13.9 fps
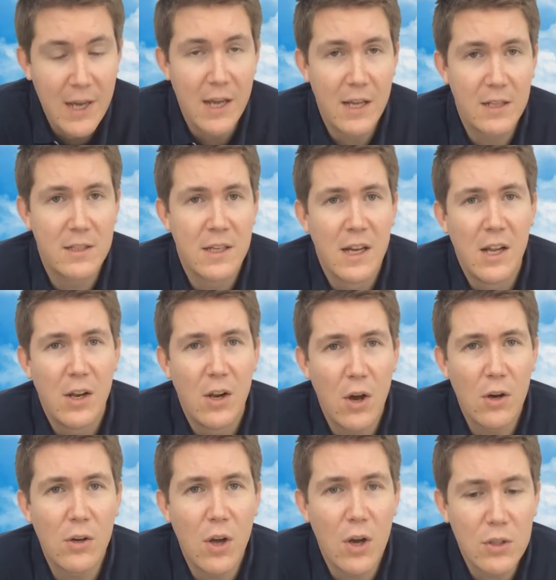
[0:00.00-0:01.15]
It's
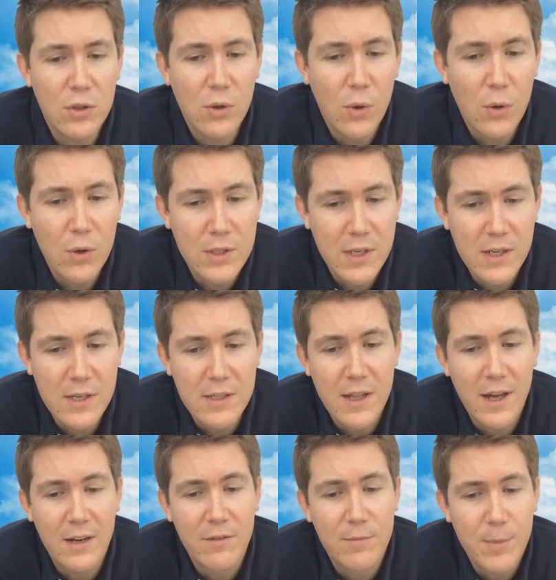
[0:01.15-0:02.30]
long lost causes
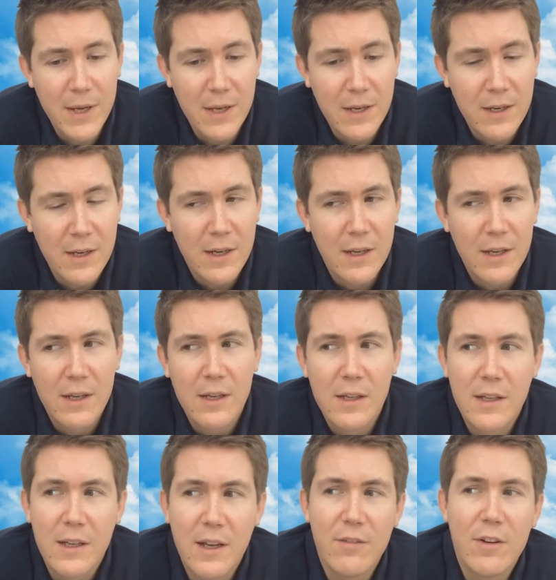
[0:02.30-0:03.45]
that have been
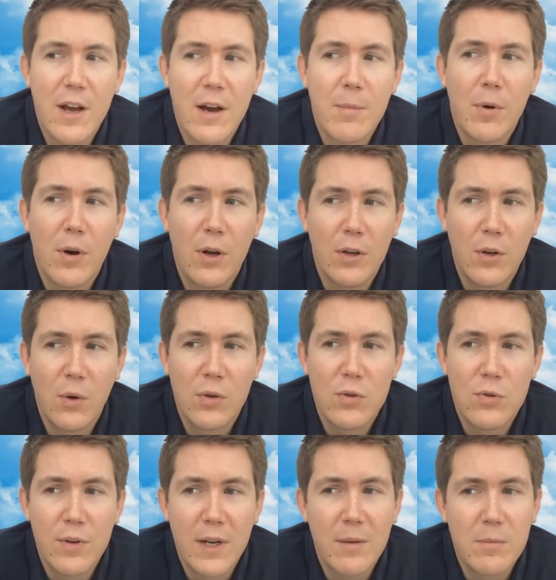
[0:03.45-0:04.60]
given up on or
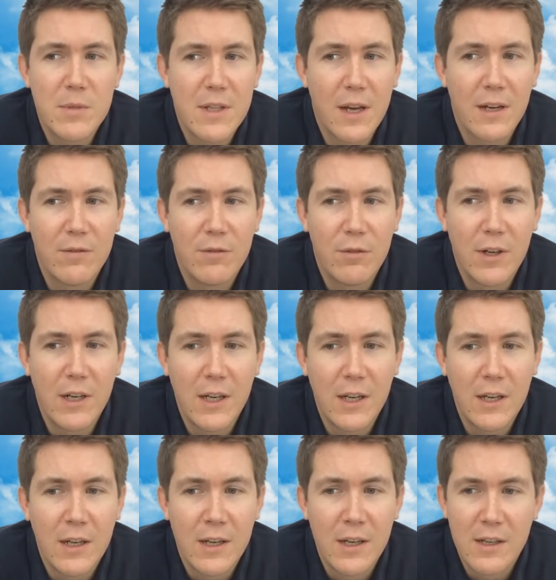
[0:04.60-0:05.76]
dreams that have
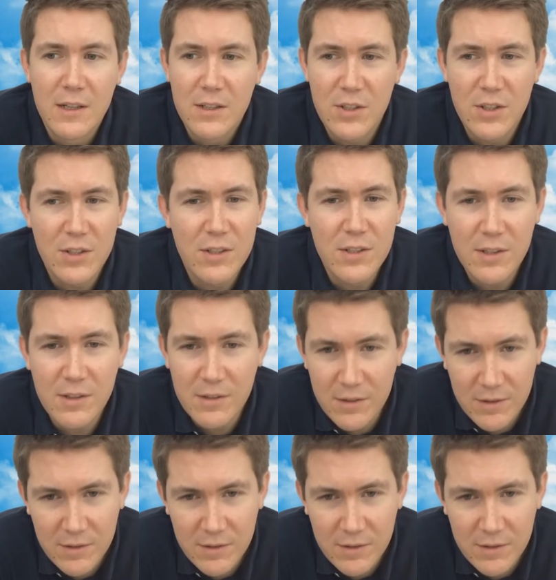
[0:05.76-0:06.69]
really just